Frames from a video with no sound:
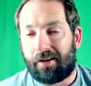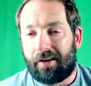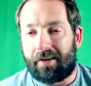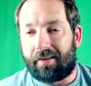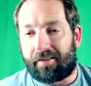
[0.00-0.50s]

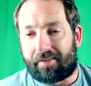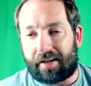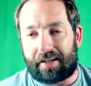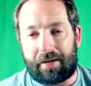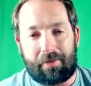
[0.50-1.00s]
And this is the
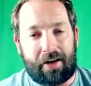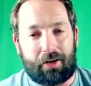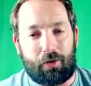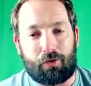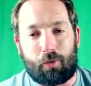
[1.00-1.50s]
second time I've had to
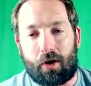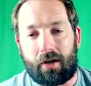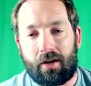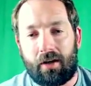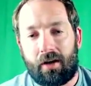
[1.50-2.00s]
use
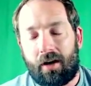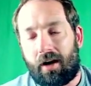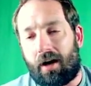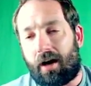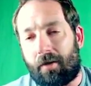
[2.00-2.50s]
one,
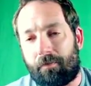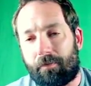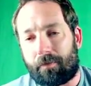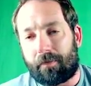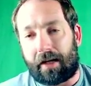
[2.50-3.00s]

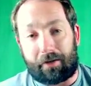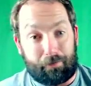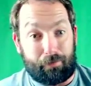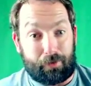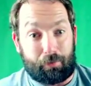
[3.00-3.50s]

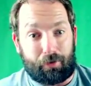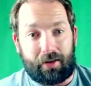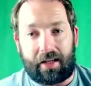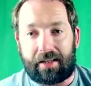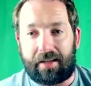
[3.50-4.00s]
to
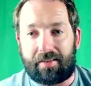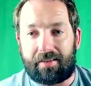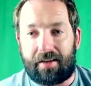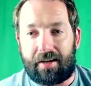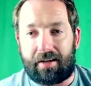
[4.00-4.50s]
breathe like
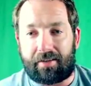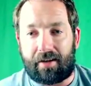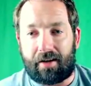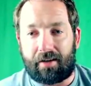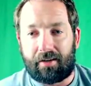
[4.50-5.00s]
this. And it's
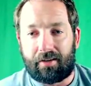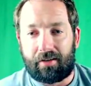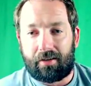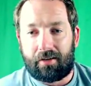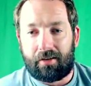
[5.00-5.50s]

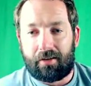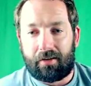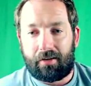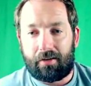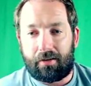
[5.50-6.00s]

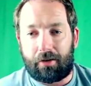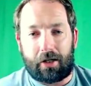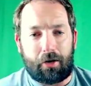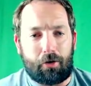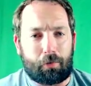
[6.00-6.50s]
you
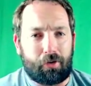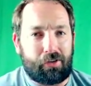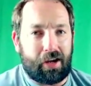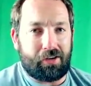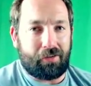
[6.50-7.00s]
get a new
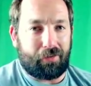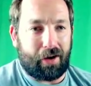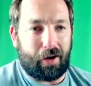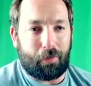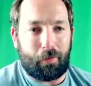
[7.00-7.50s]
appreciation for
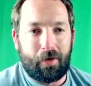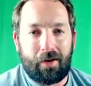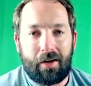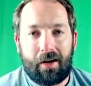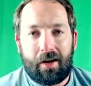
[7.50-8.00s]

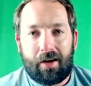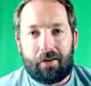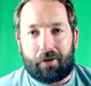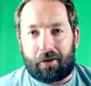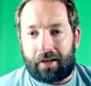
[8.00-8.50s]

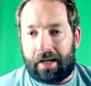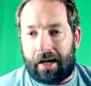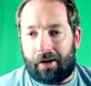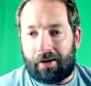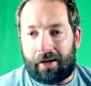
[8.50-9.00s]
clean
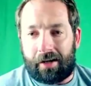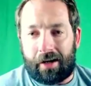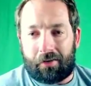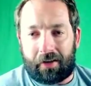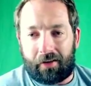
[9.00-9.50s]
air and
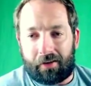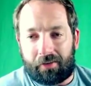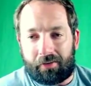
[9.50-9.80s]
healthy lungs.